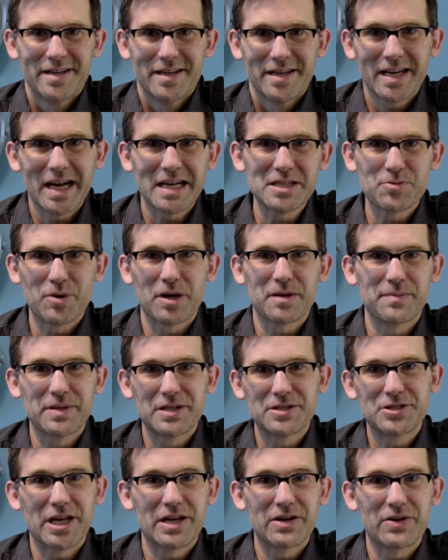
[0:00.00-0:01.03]
Hey guys, welcome to the
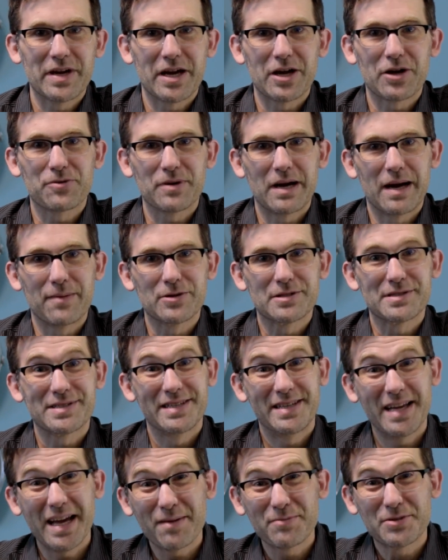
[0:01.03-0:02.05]
channel, Eric Roberts.
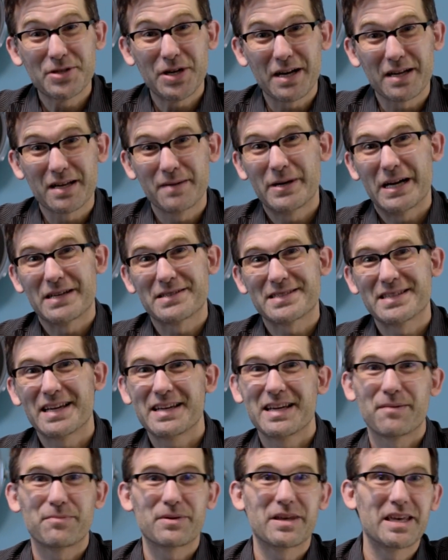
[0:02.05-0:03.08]
Today I'm talking about
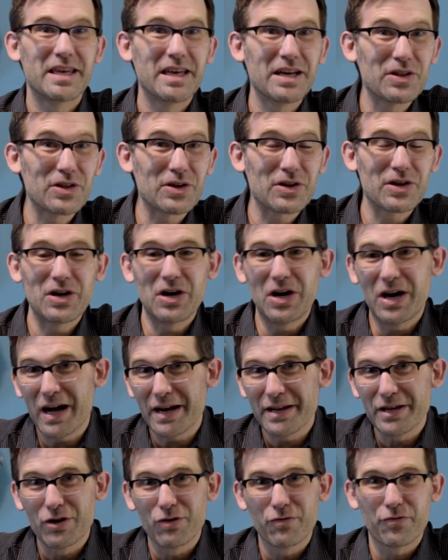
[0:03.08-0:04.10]
setting up killer
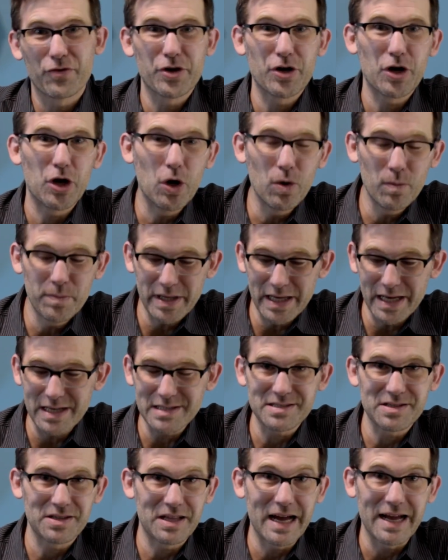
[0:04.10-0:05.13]
audio for your
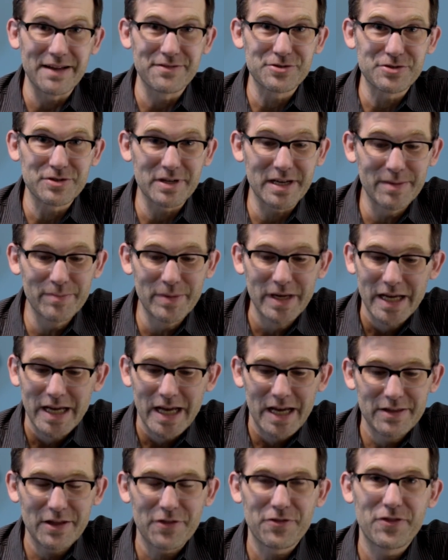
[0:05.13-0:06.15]
OBS live stream.
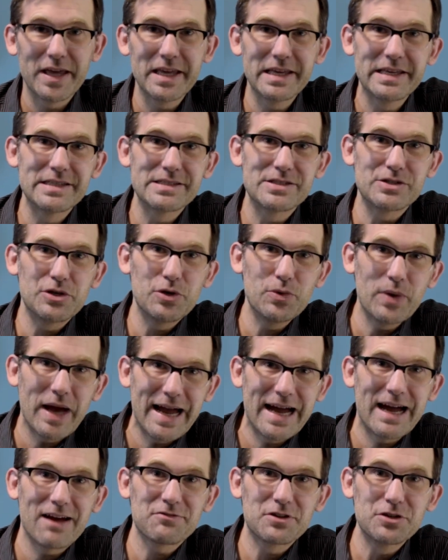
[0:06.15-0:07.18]
And the thing is, you
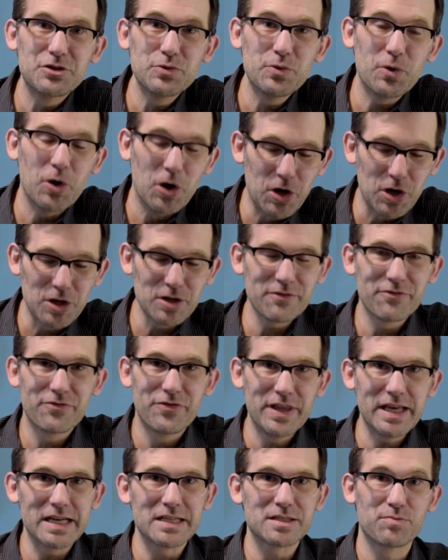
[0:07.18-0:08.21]
have to do all of
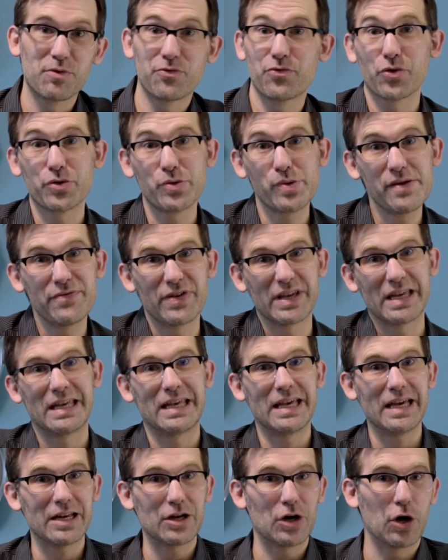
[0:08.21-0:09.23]
this before you even
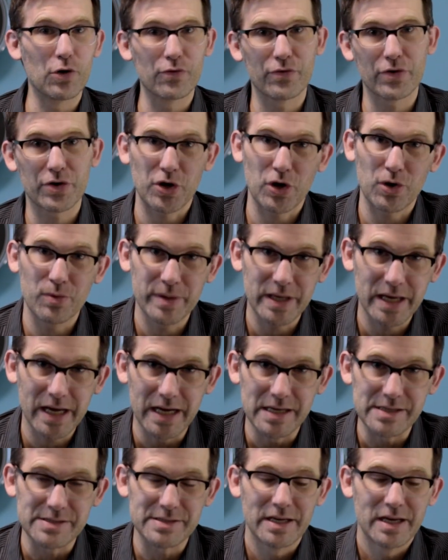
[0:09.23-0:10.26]
get over to
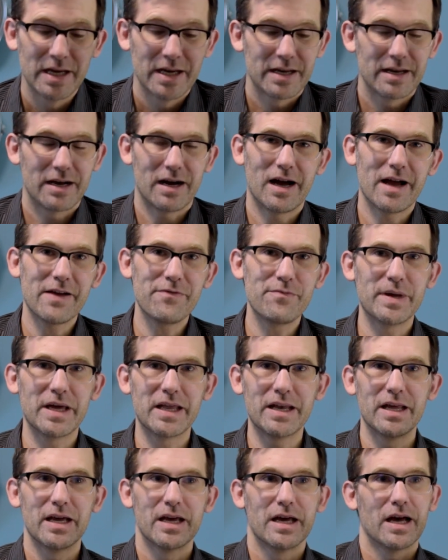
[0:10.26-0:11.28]
OBS. Now I've
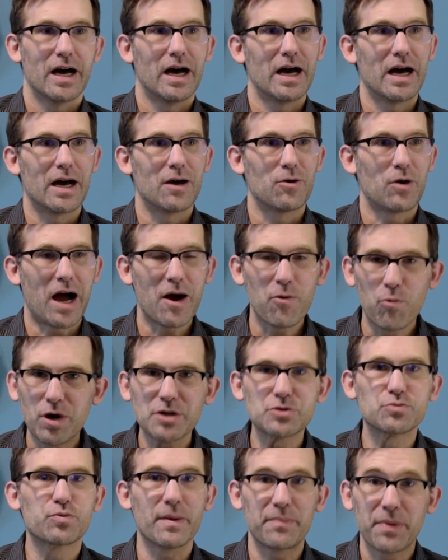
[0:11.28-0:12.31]
been, uh, I
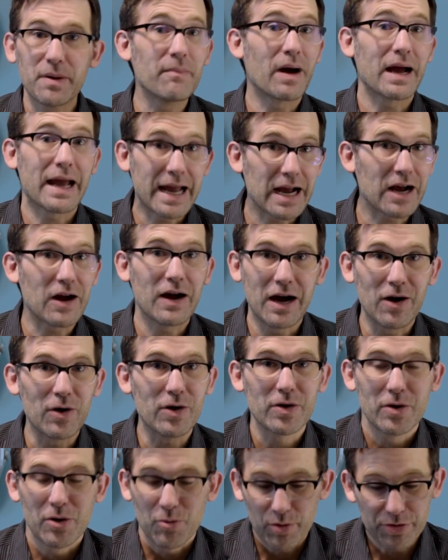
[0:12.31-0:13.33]
was ripping my hair
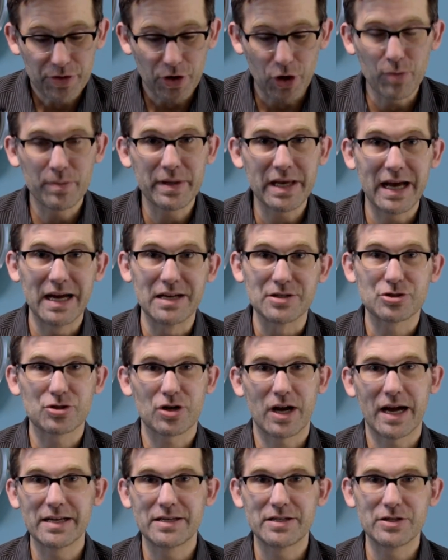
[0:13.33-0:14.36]
out with OBS,
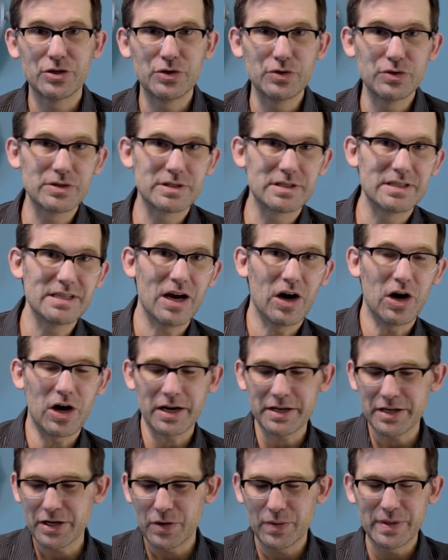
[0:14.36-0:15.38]
trying to use the
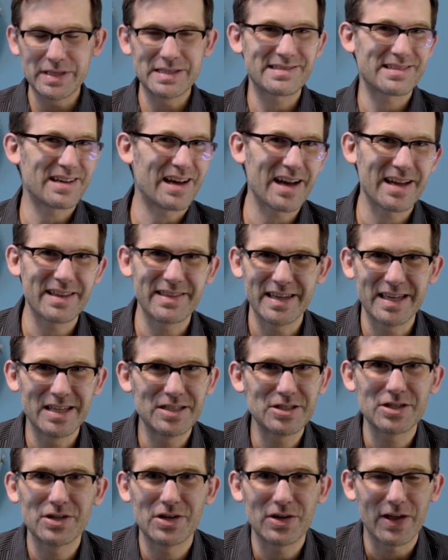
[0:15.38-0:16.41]
audio inside and the
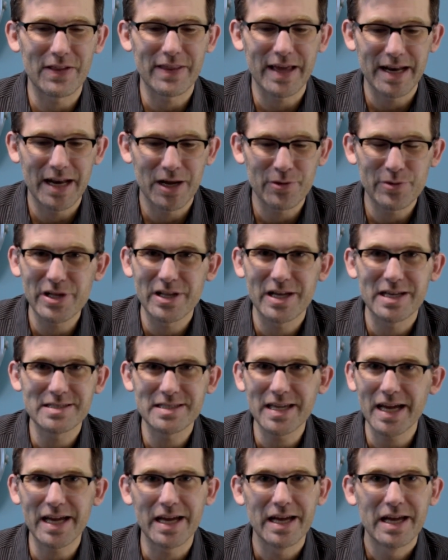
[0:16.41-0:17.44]
engine and all that, and I realized,
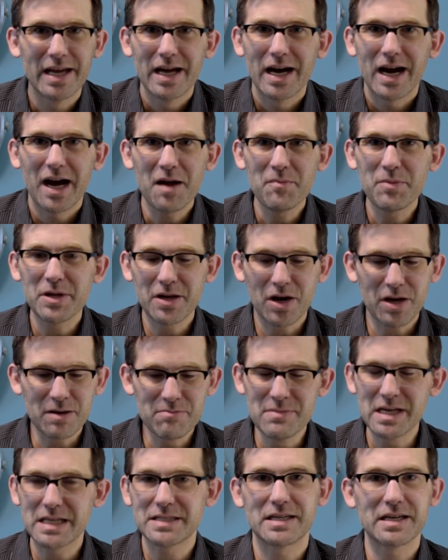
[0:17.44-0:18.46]
hey, I've been on
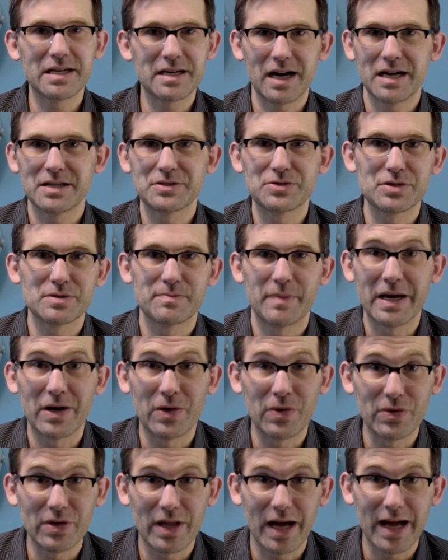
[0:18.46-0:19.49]
mixing consoles my
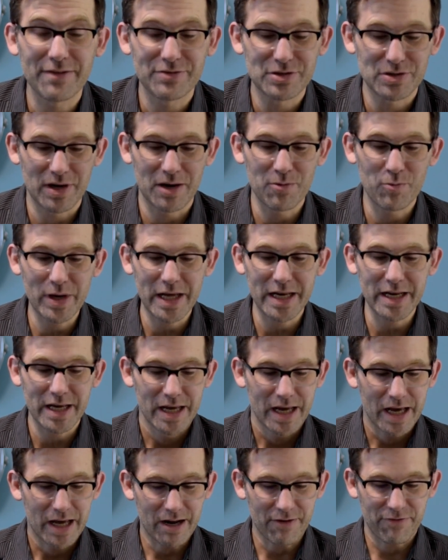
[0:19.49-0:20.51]
whole life, so I went
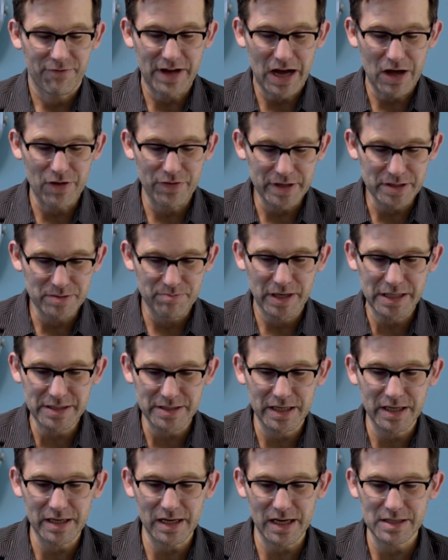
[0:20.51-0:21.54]
and I found this
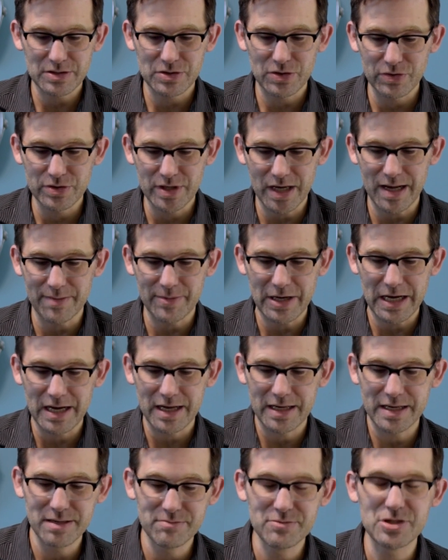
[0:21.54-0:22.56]
mixing console,
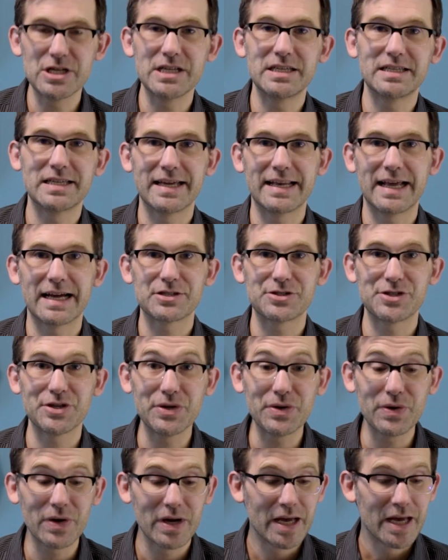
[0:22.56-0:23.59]
Yamaha
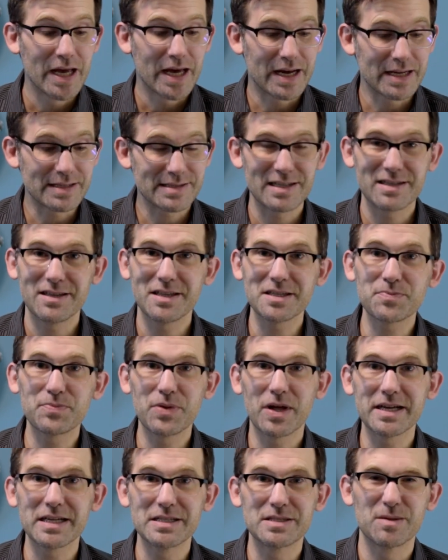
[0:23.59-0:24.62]
MG10XU, and I said, let's
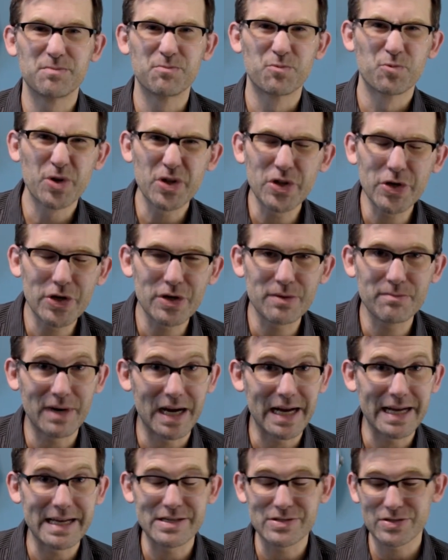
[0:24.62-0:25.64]
plug in some really good
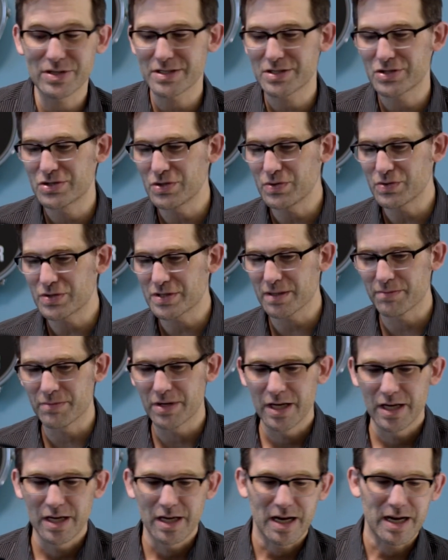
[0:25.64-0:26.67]
mics, let's do some
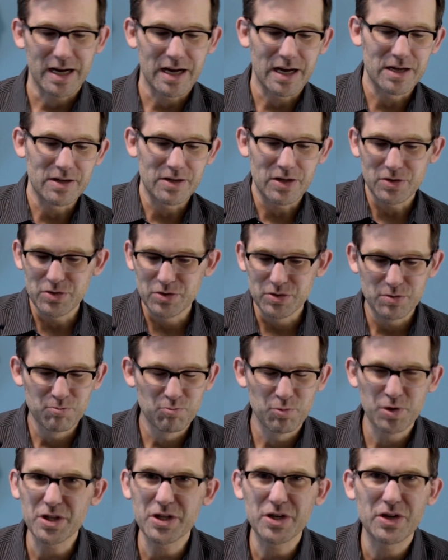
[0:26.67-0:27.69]
uh,
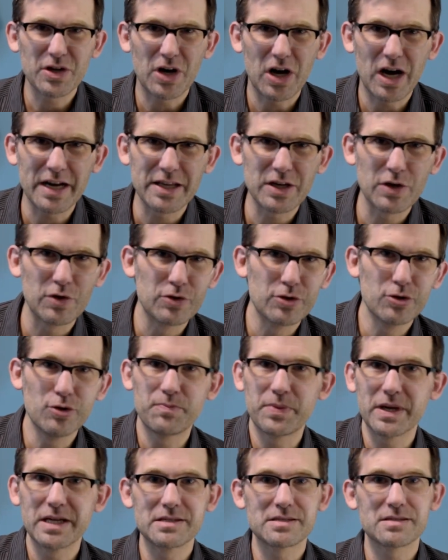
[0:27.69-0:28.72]
really good audio,
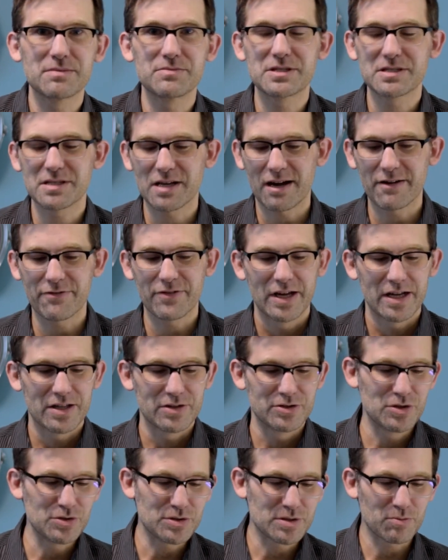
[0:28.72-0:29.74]
loop in some stuff,
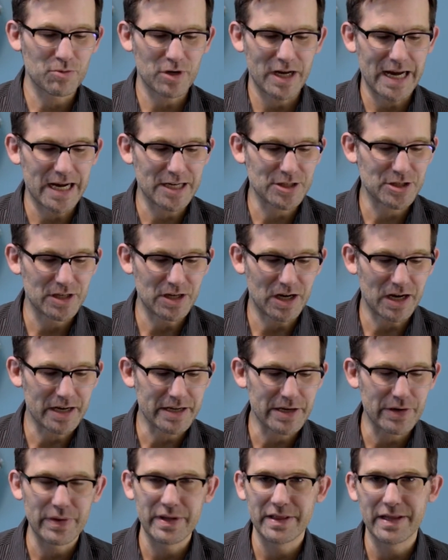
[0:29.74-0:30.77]
do some reaction
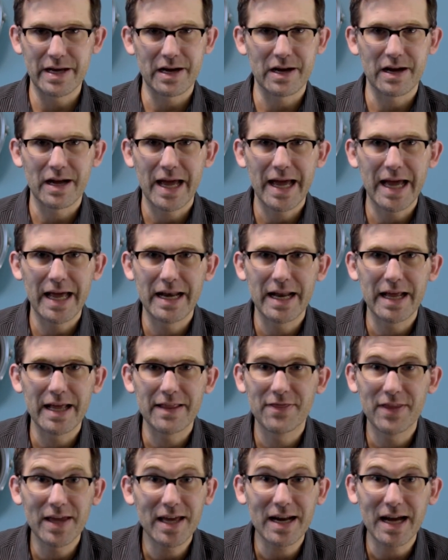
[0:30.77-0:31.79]
audio in there, and
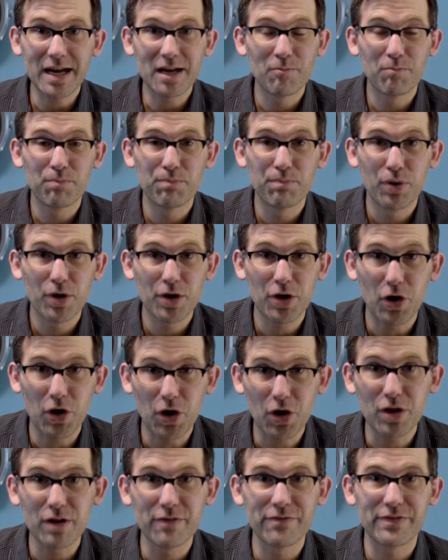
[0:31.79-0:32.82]
then I can put
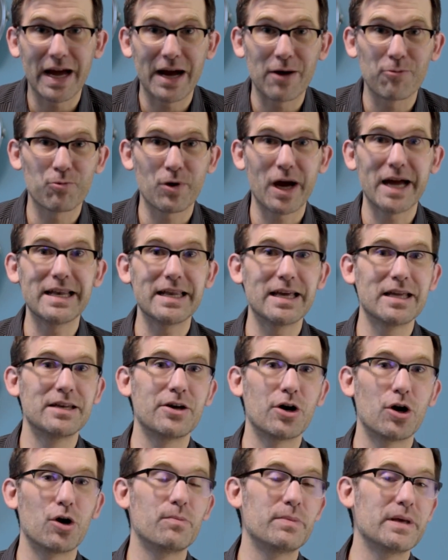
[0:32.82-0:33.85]
all of that right
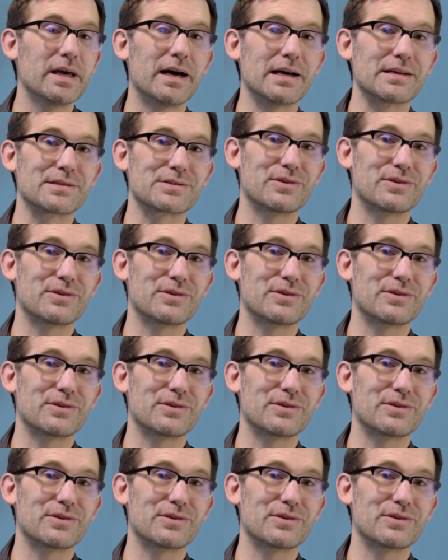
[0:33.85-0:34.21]
into OBS.